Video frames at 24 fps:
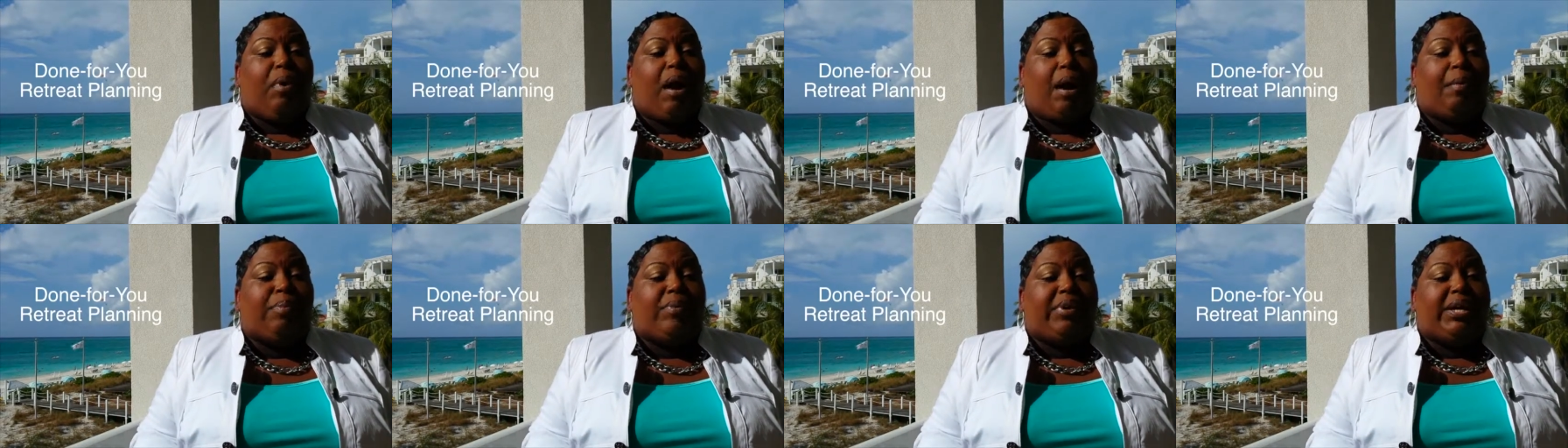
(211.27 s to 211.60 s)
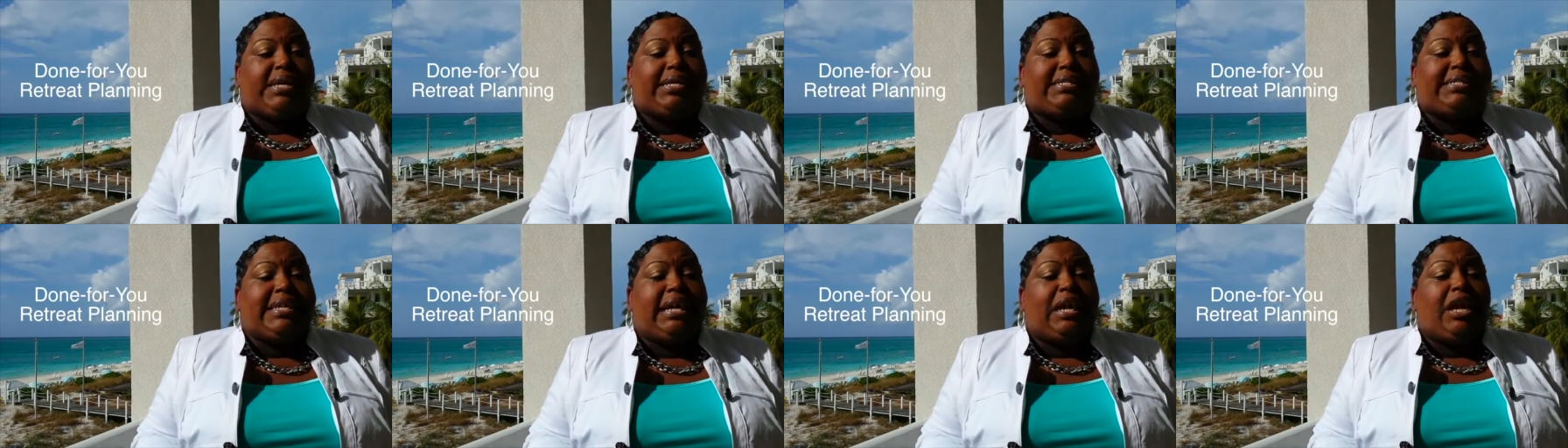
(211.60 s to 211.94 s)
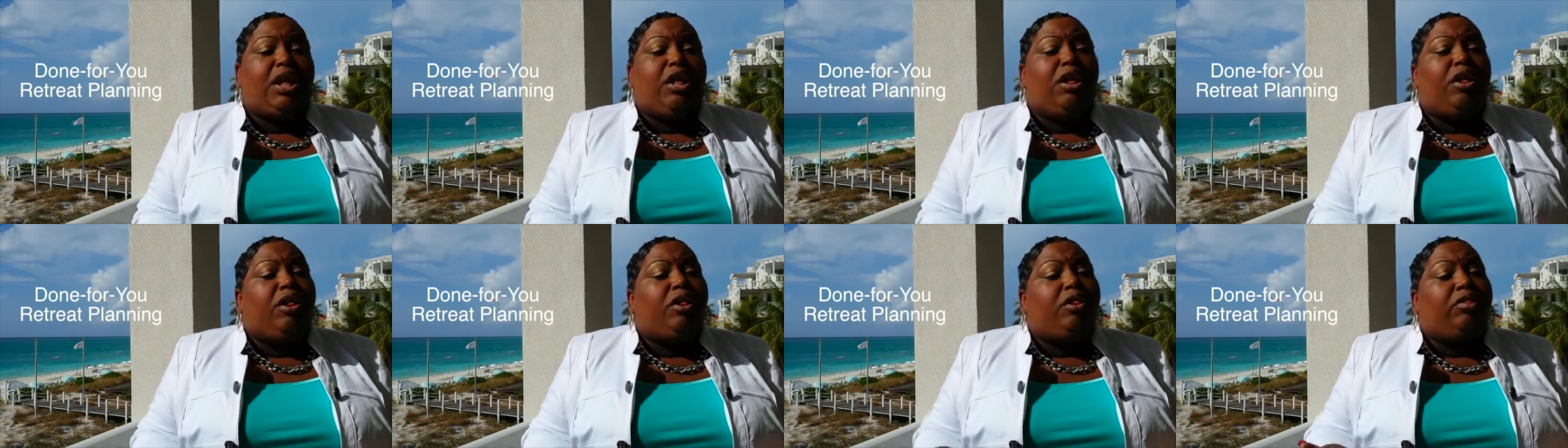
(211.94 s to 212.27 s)
properties
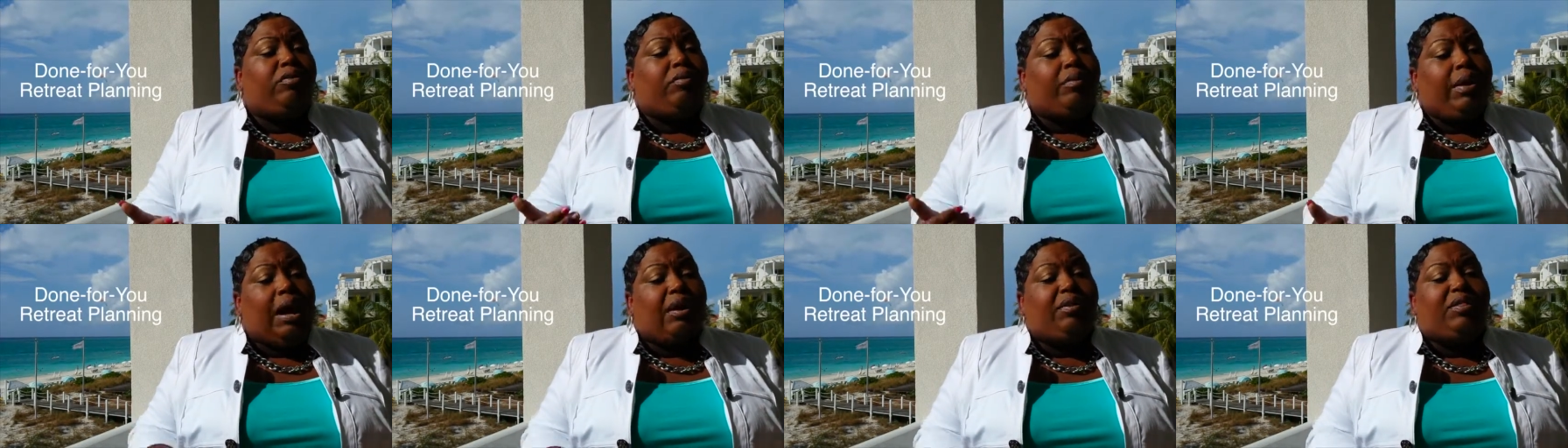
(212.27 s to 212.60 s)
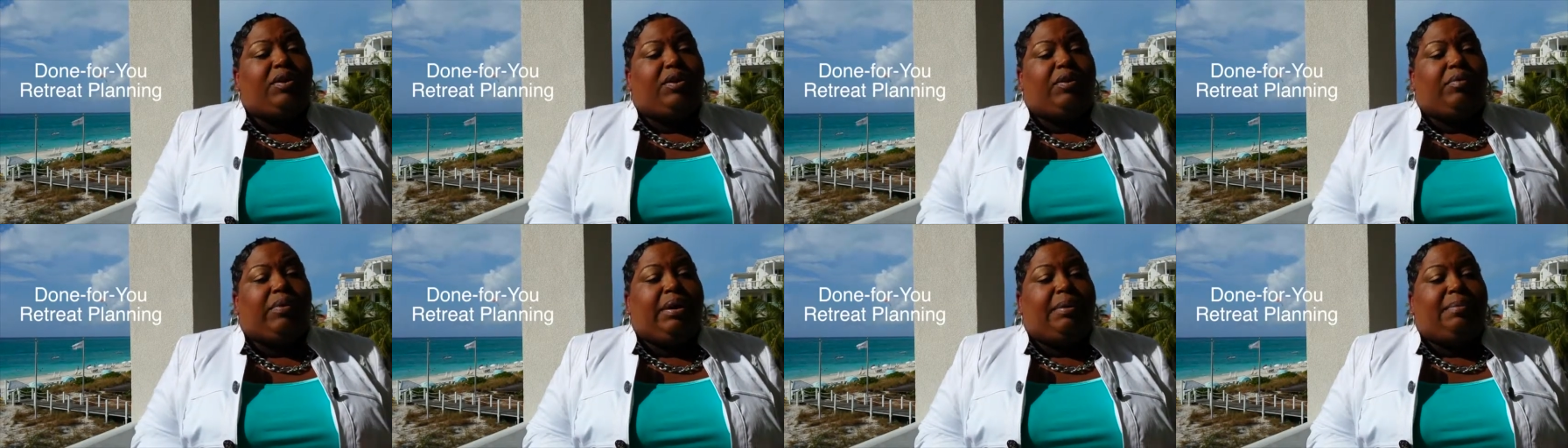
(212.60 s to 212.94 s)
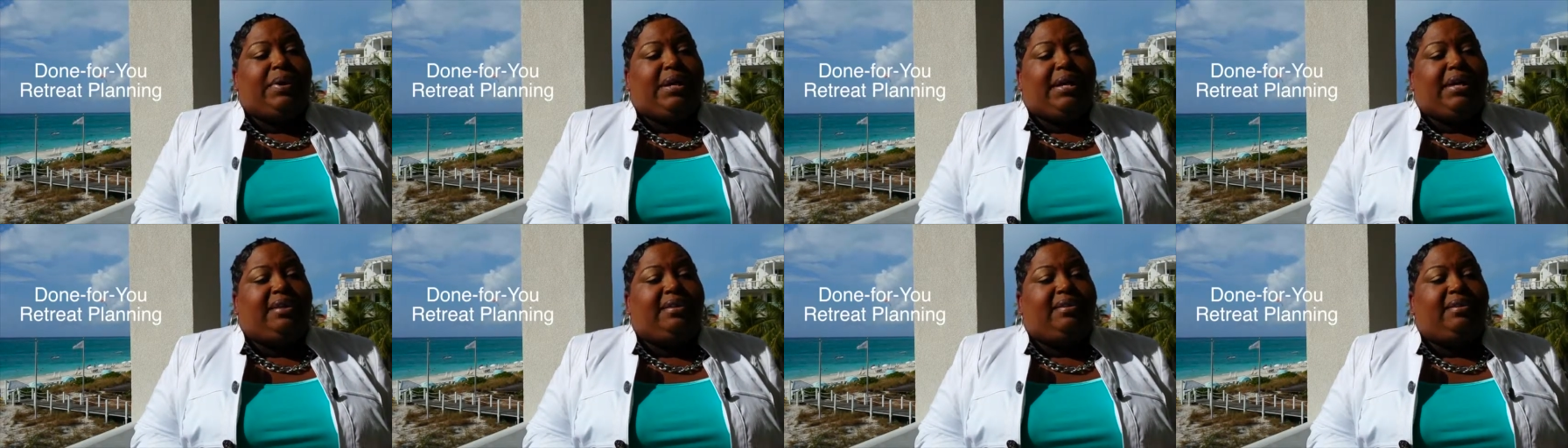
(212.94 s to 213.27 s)
throughout the
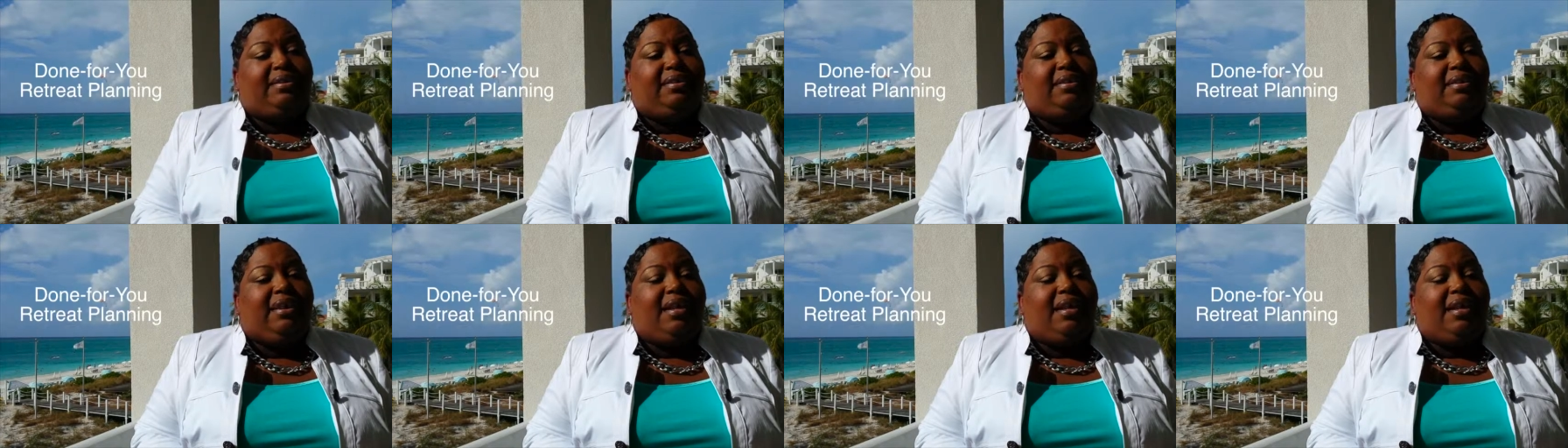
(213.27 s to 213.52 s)
Caribbean